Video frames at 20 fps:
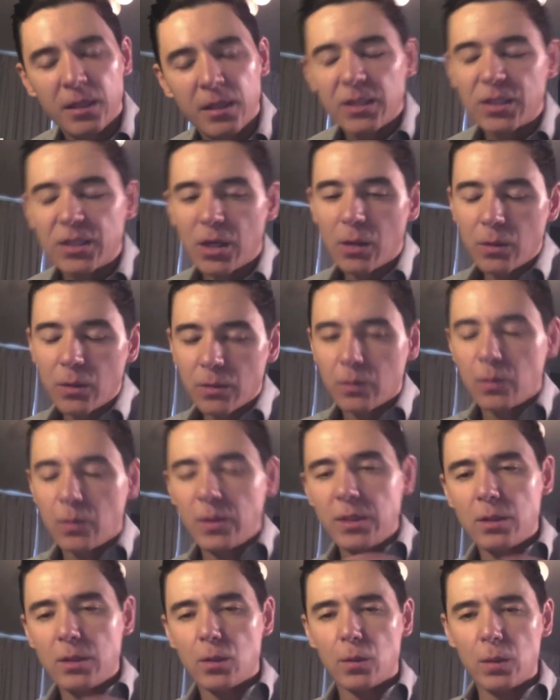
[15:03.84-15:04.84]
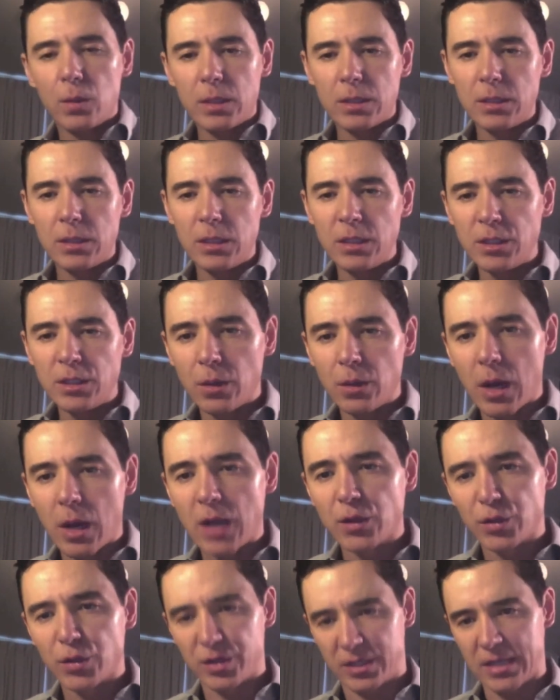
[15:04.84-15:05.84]
So we we need to
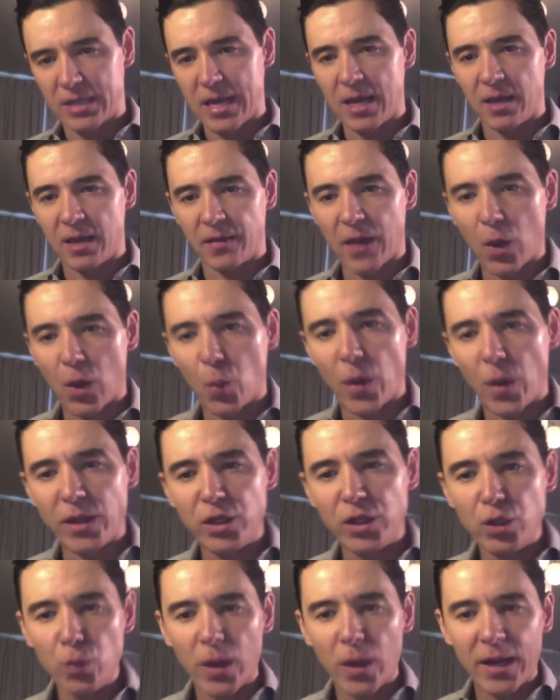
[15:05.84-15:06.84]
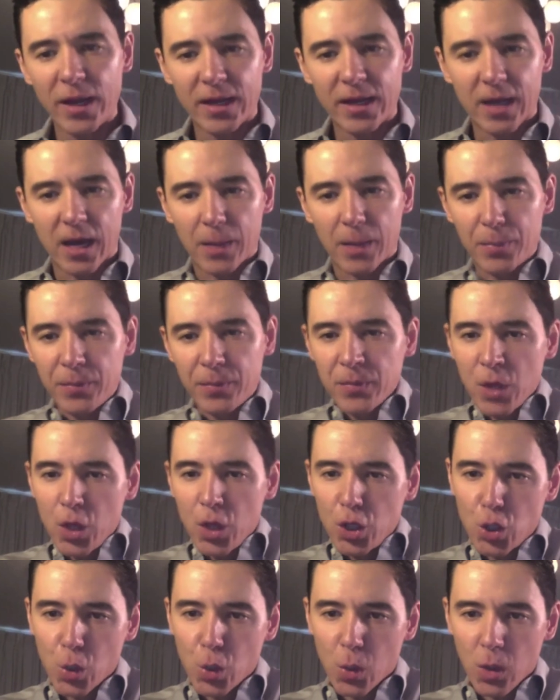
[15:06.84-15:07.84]
understand that when you wake up,
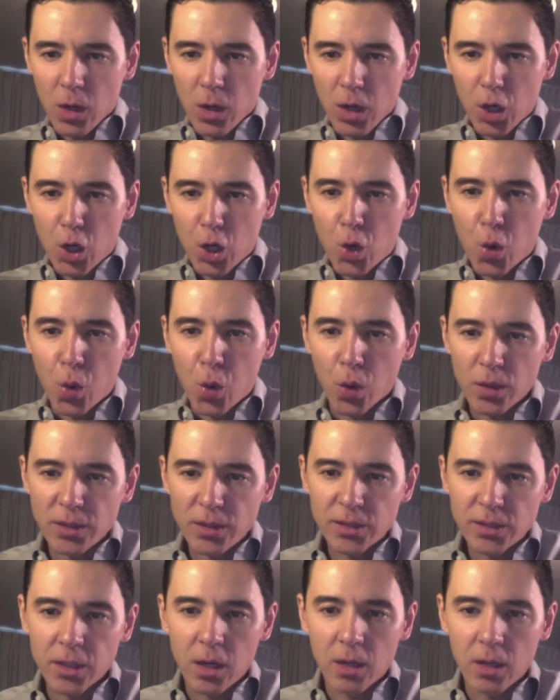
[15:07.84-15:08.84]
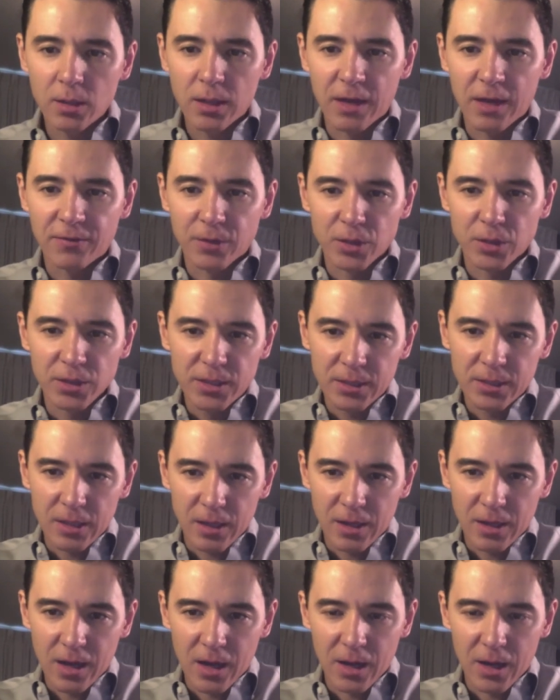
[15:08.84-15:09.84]
your cortisol levels,
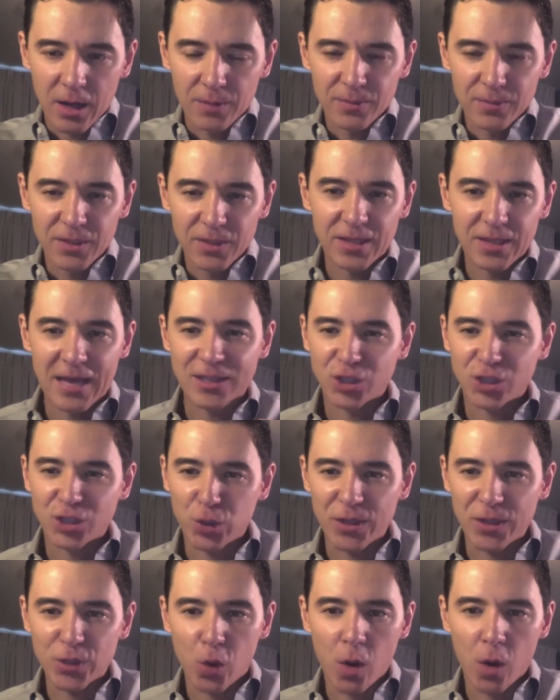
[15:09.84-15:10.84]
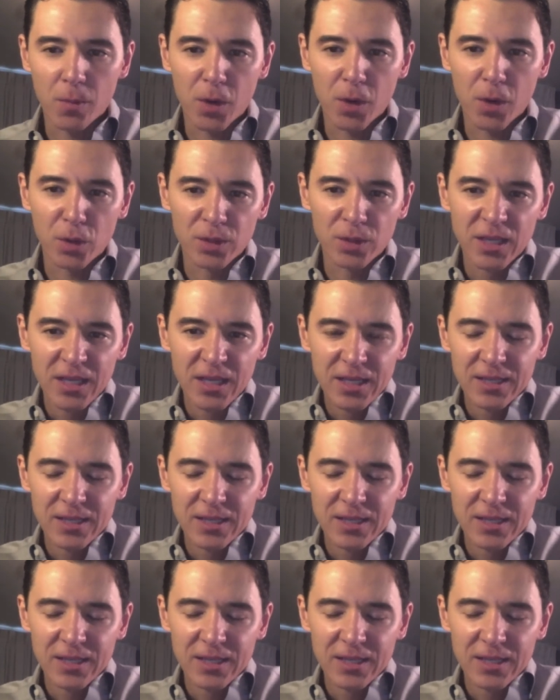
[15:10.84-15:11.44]
um, that stress hormone.